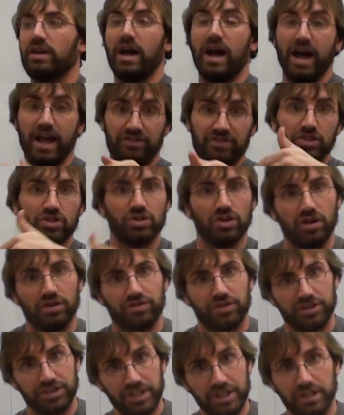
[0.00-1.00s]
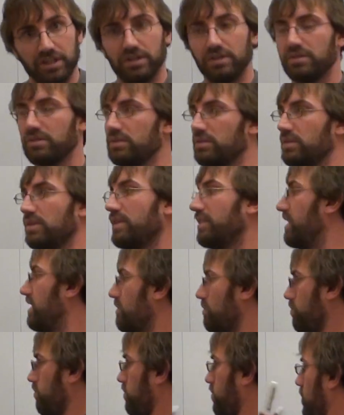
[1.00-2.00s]
I have to solve for d.
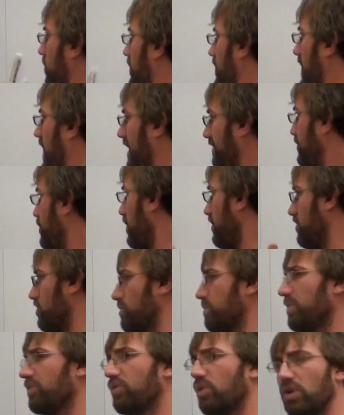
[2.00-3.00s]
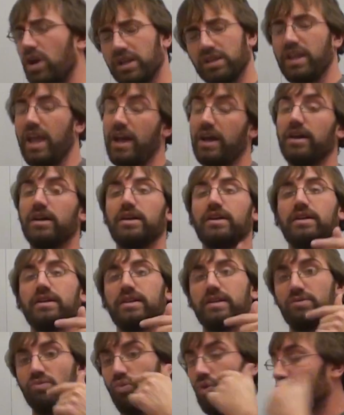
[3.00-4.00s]
I've done this before. Yeah,
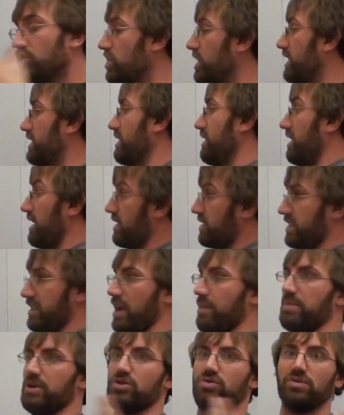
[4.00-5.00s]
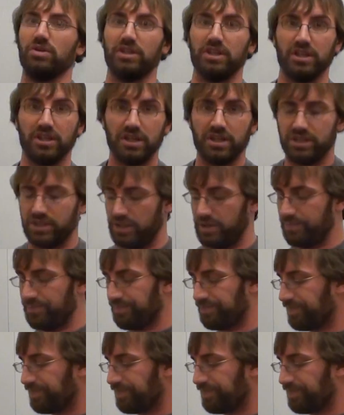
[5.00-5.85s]
once you get to this step, it's really easy.